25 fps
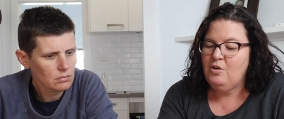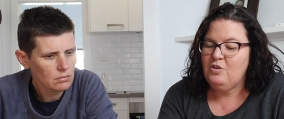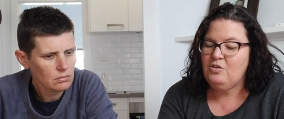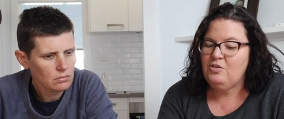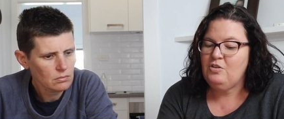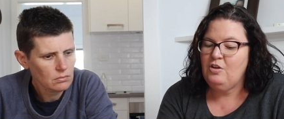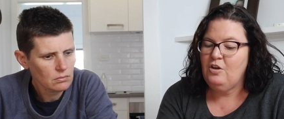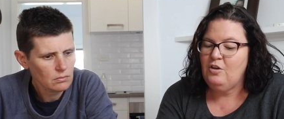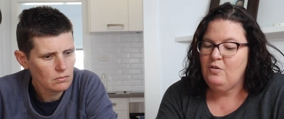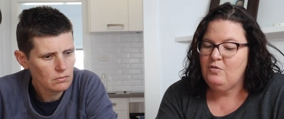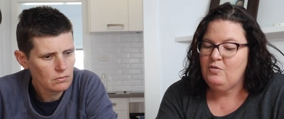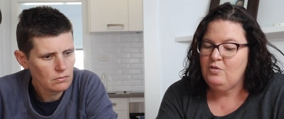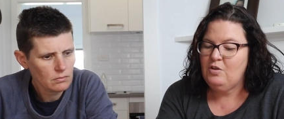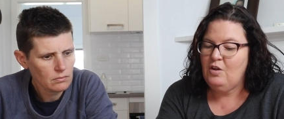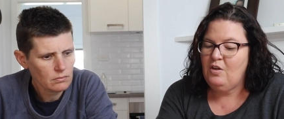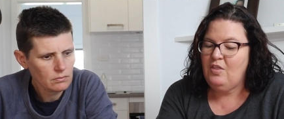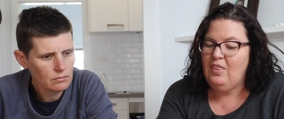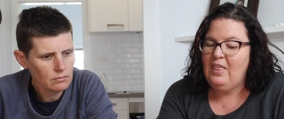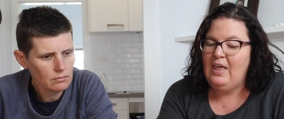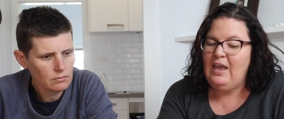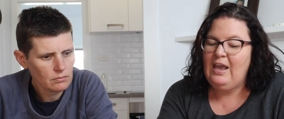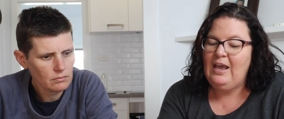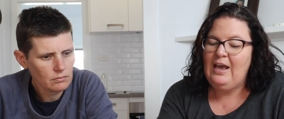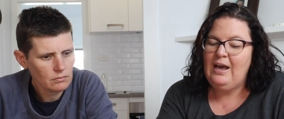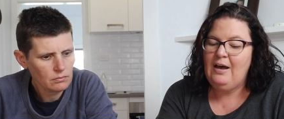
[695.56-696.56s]
Speaker 1: per serve. So
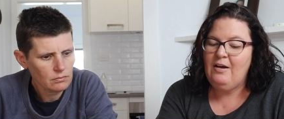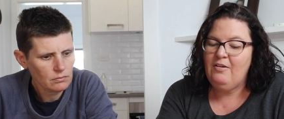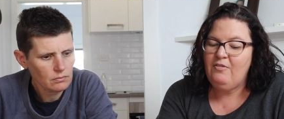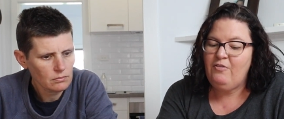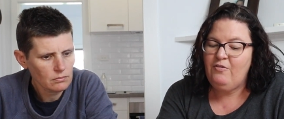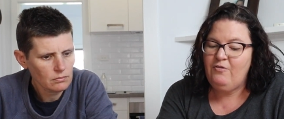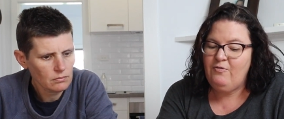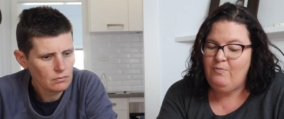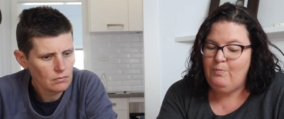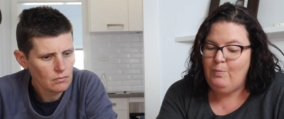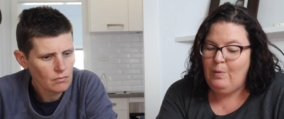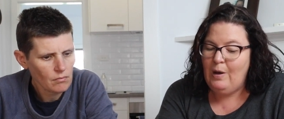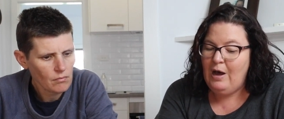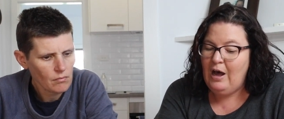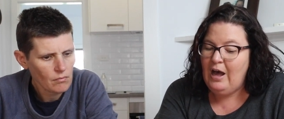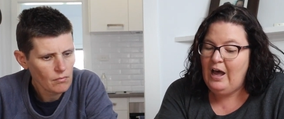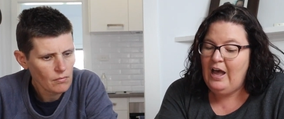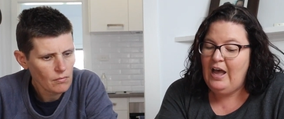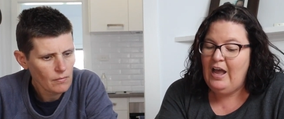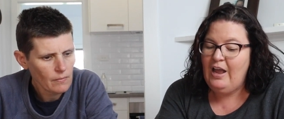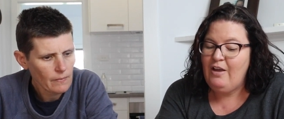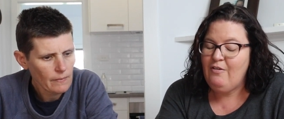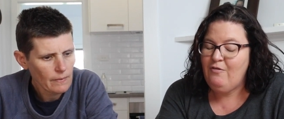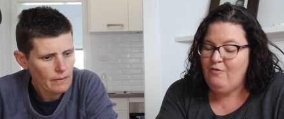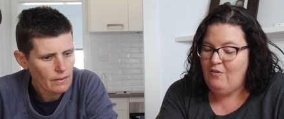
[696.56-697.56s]
they are
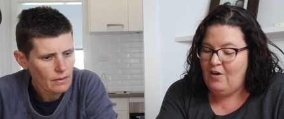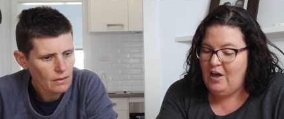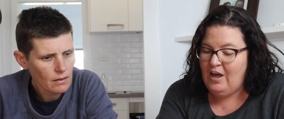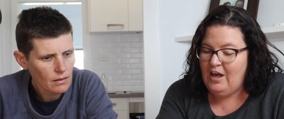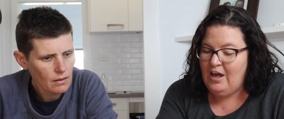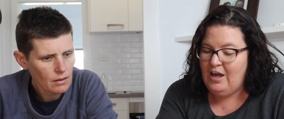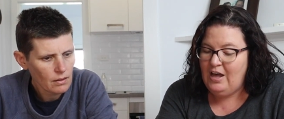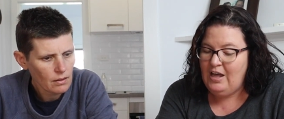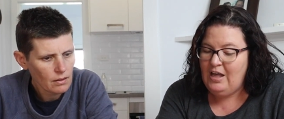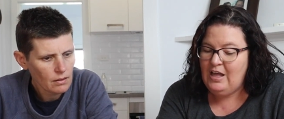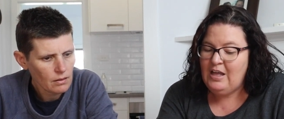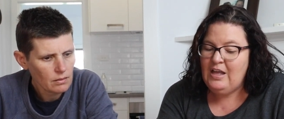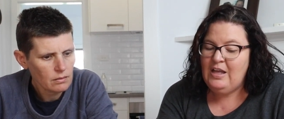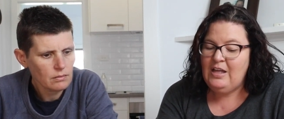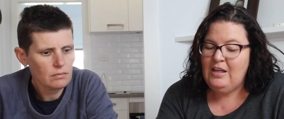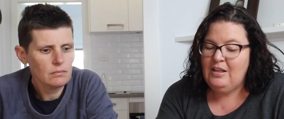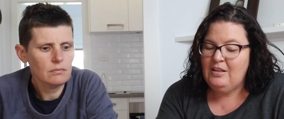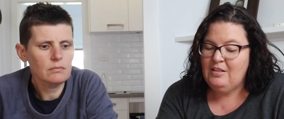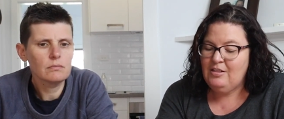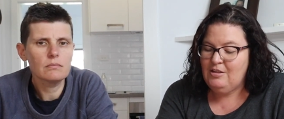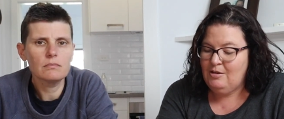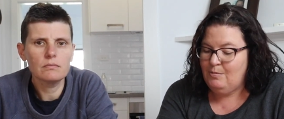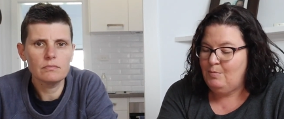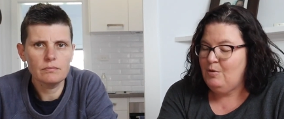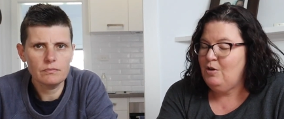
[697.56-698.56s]
by far
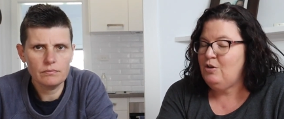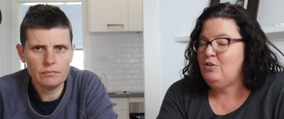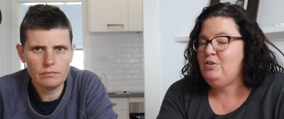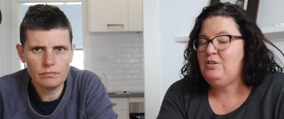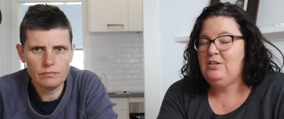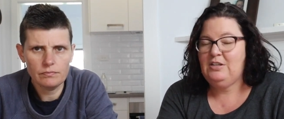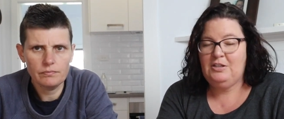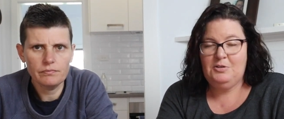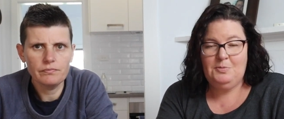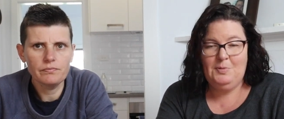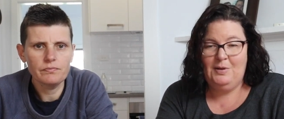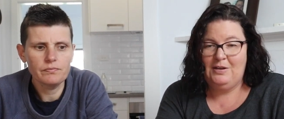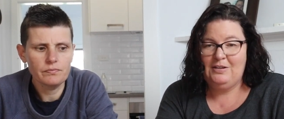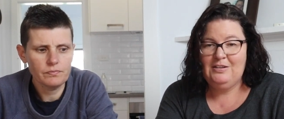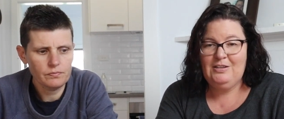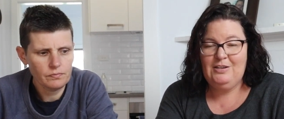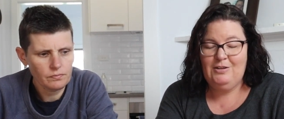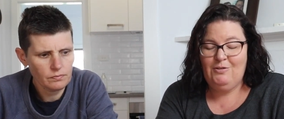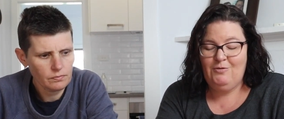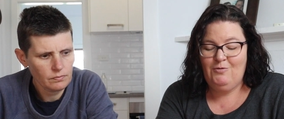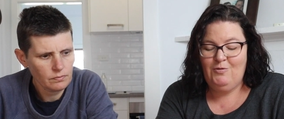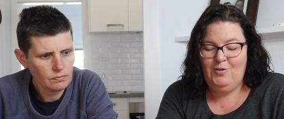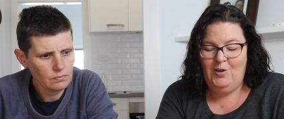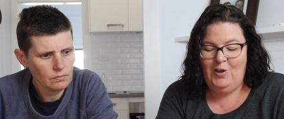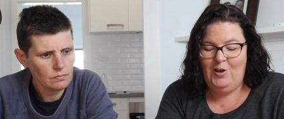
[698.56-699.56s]
the most
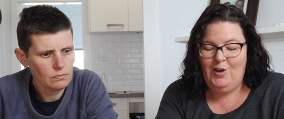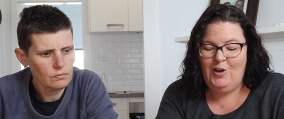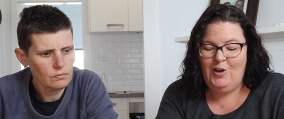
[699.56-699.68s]
expensive